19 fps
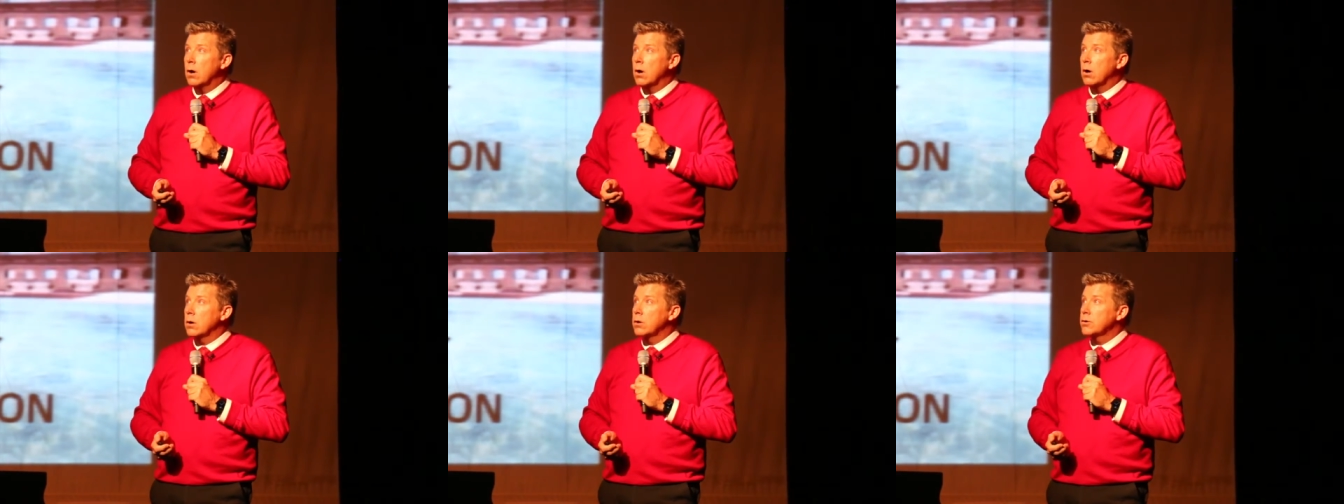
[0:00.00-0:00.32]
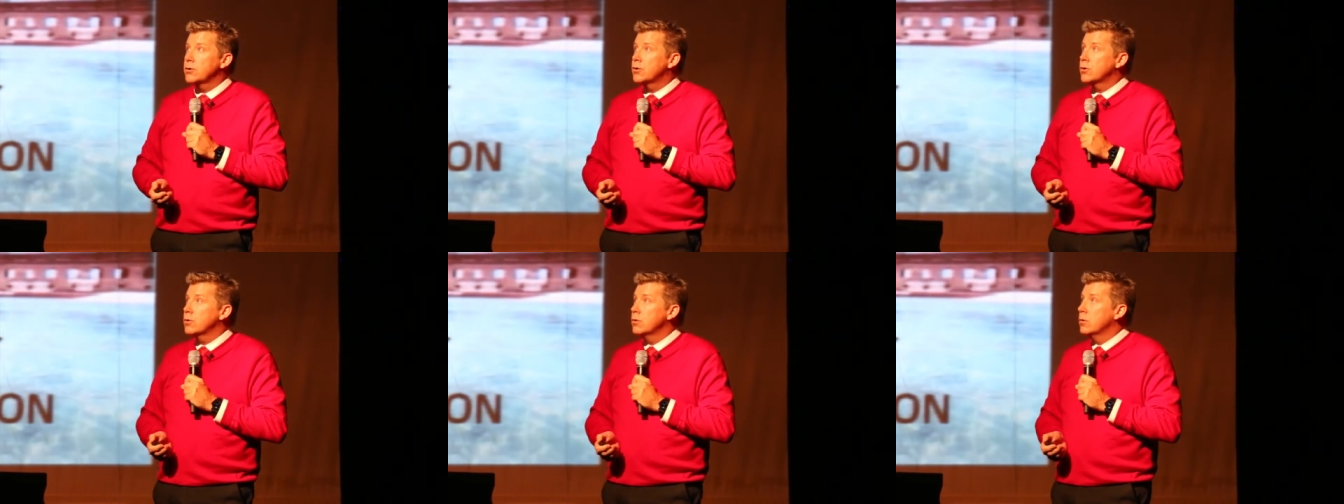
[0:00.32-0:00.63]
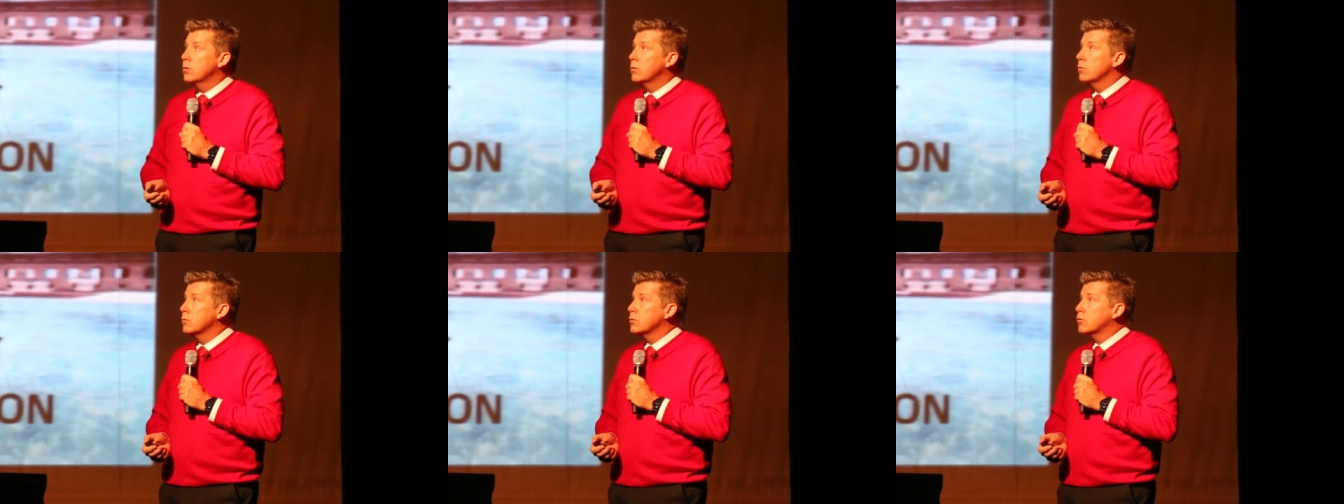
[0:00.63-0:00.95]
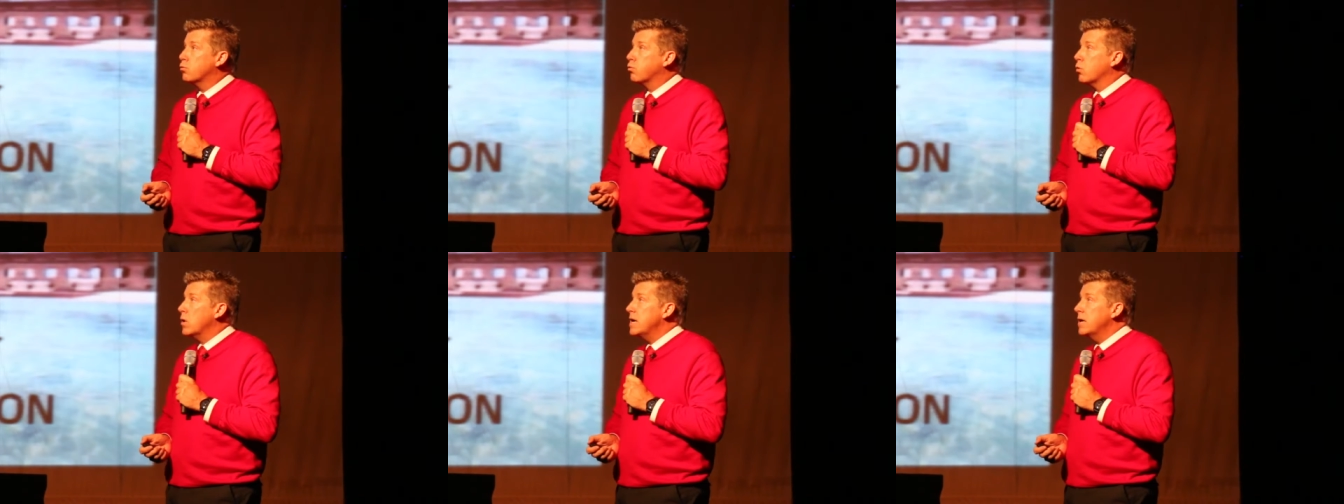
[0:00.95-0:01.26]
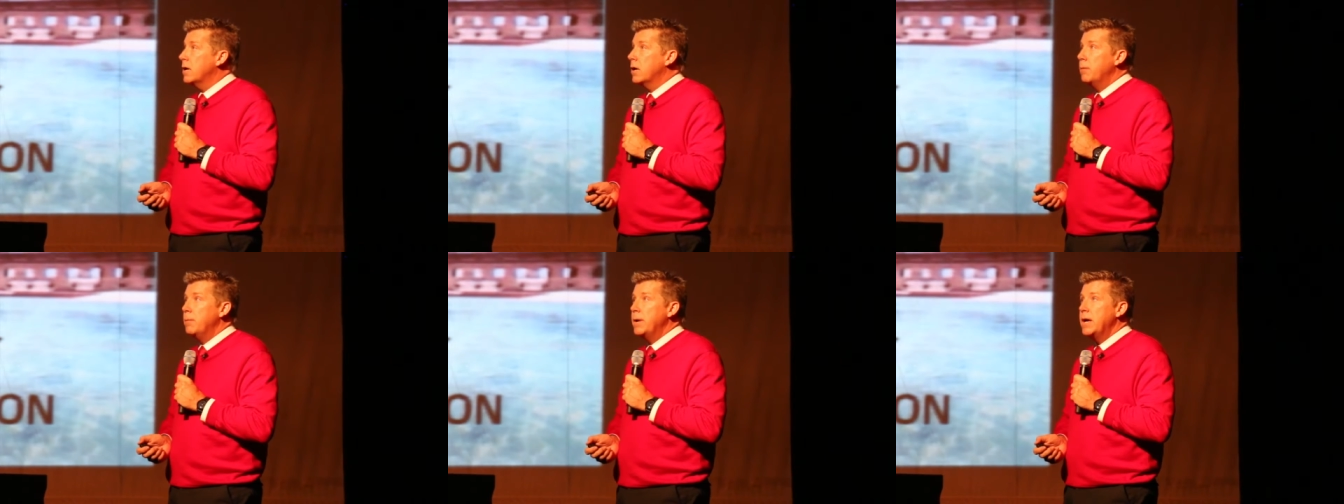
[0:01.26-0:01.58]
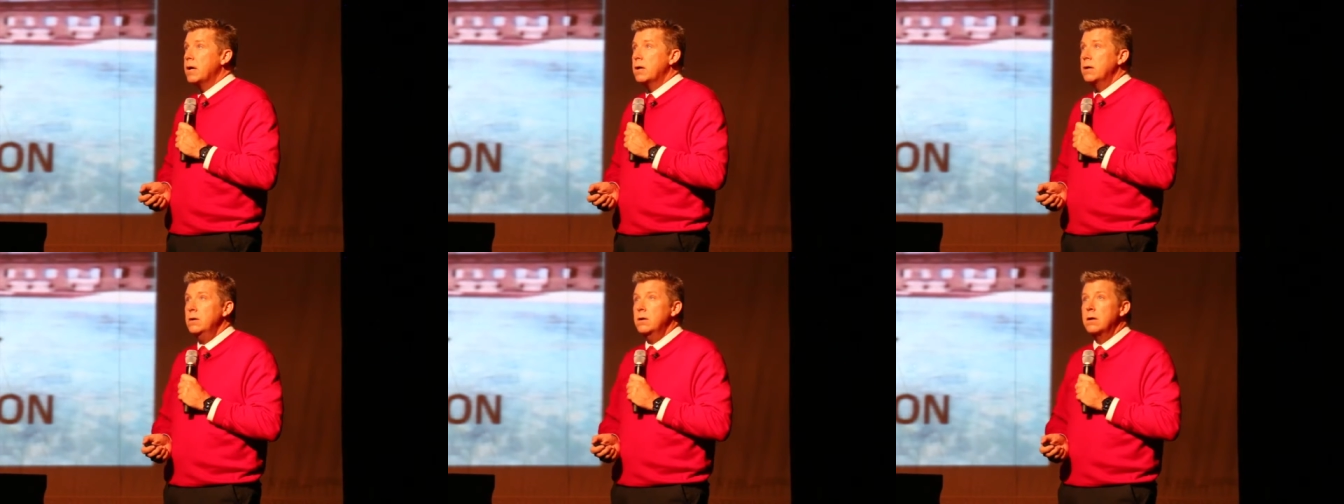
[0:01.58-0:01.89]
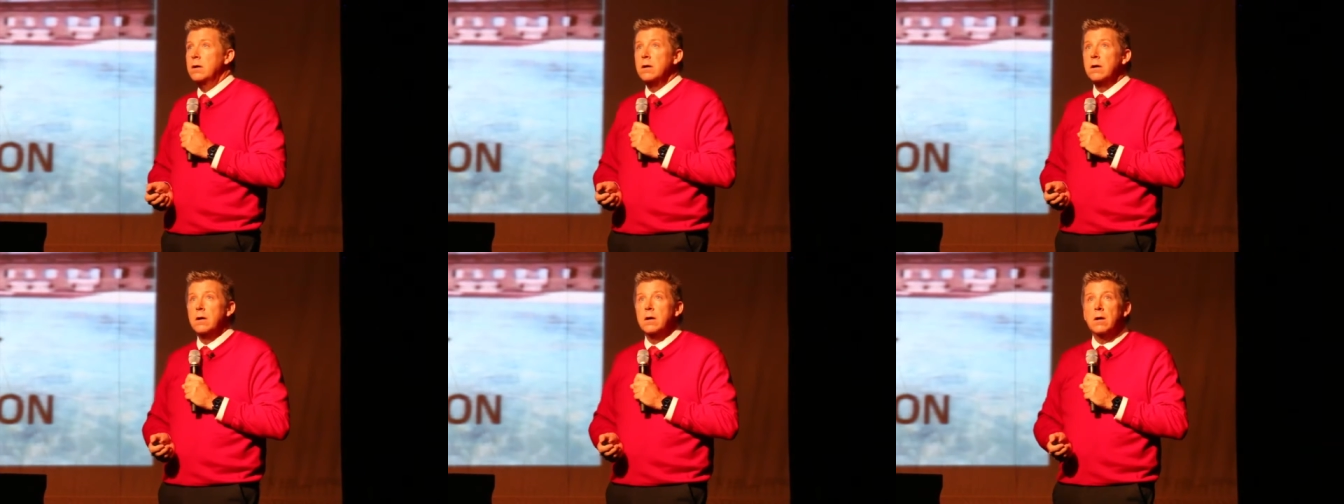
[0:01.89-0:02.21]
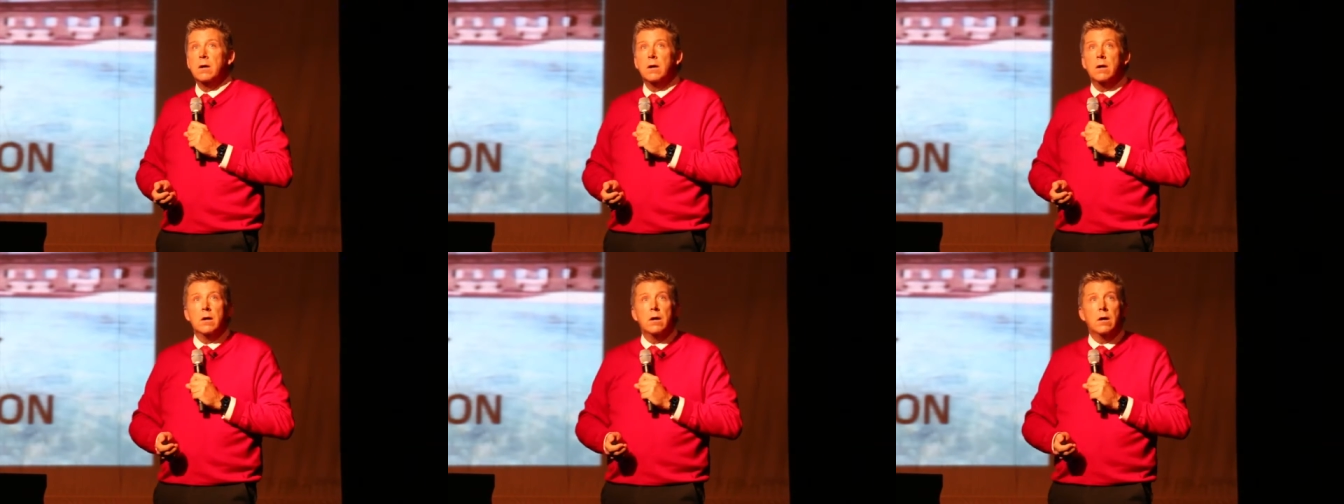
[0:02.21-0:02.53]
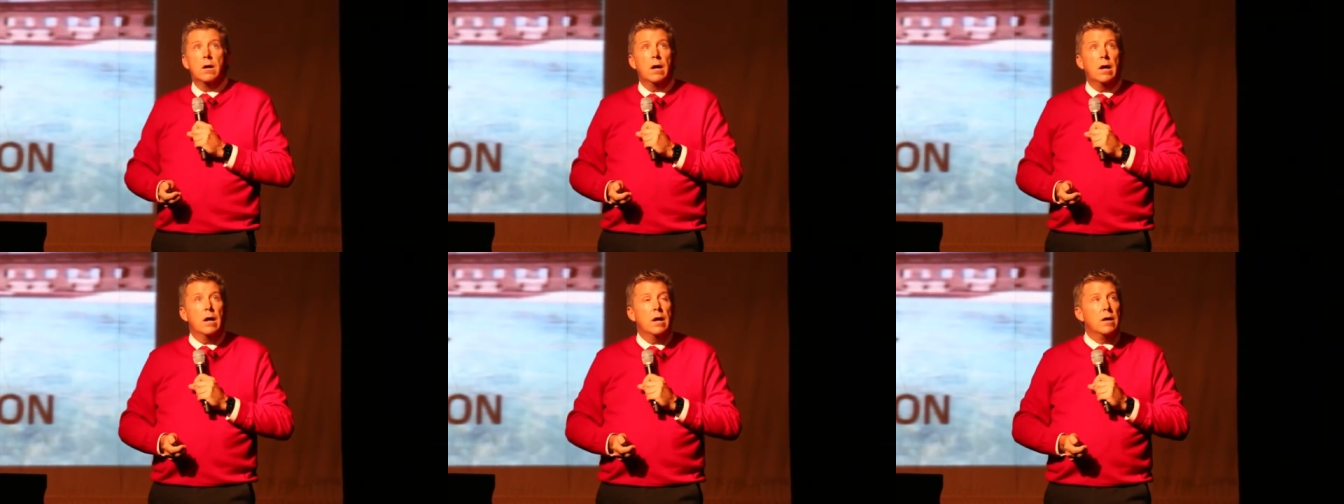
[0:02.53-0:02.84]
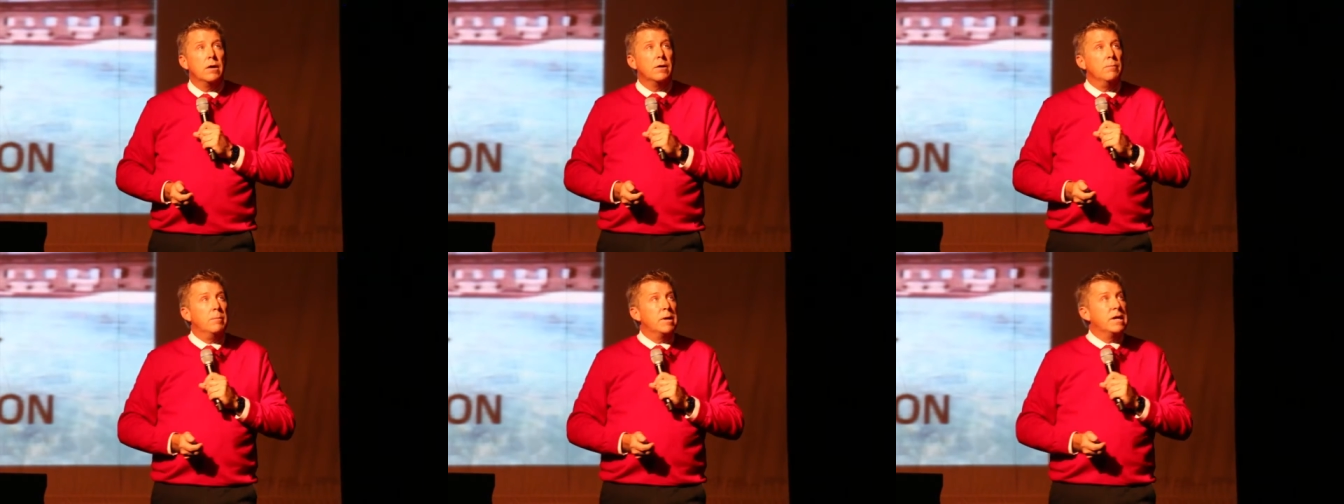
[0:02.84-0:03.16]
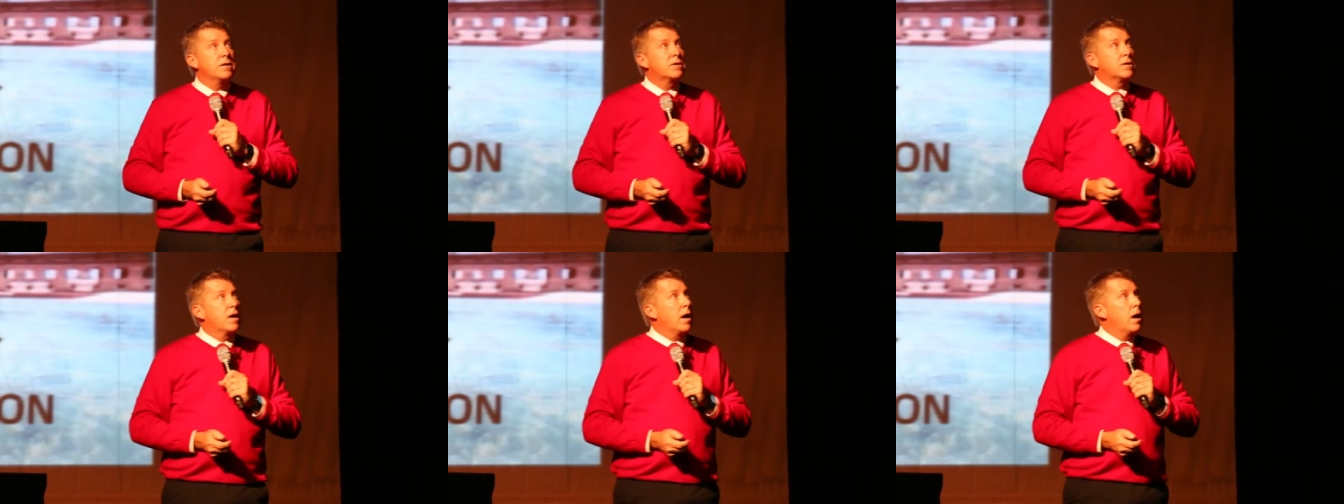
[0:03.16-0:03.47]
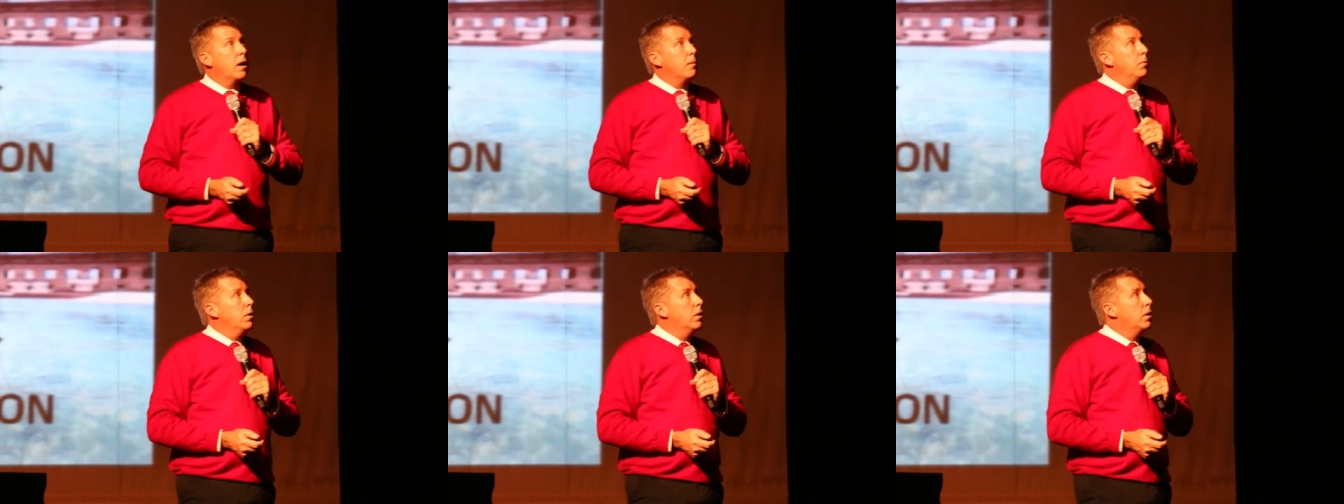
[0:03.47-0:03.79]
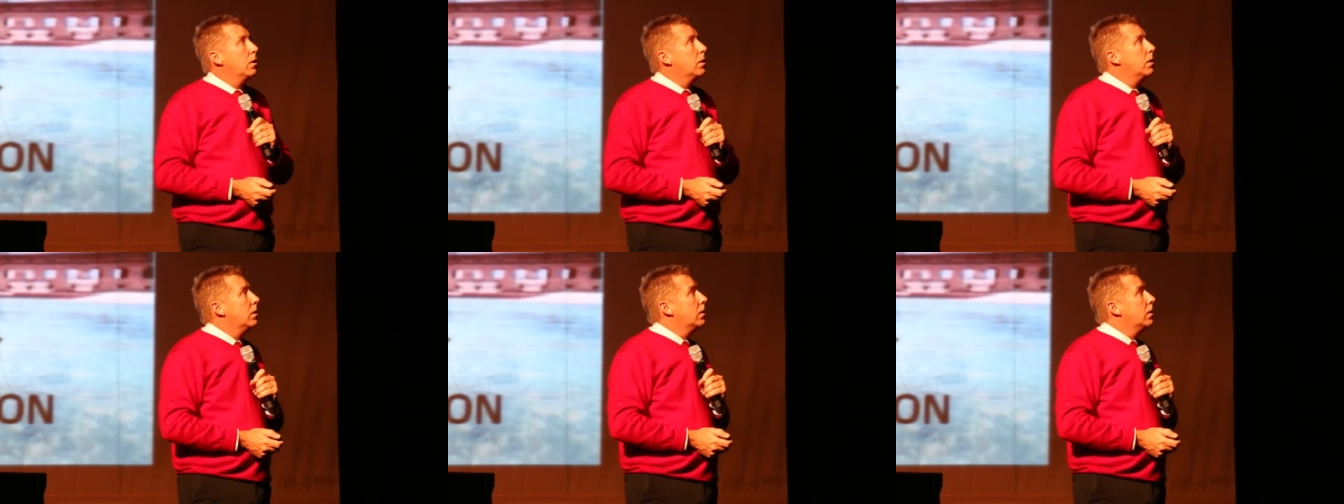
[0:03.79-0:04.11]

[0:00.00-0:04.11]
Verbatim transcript: Ernest was reeling them in. In the meantime,